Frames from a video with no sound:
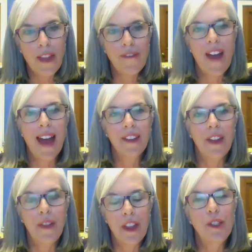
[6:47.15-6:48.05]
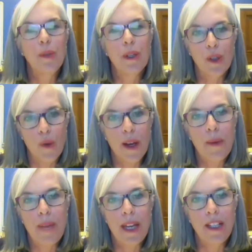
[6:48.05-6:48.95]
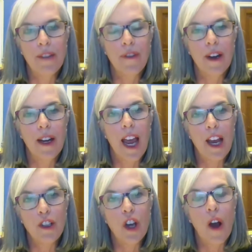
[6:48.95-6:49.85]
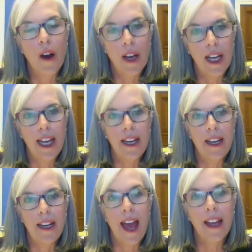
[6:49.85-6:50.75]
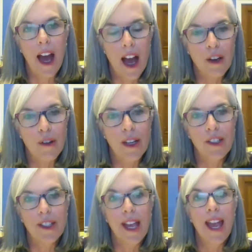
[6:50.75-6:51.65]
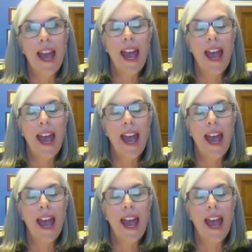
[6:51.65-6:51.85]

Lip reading: the fact that this was going to be different and targeted at Congress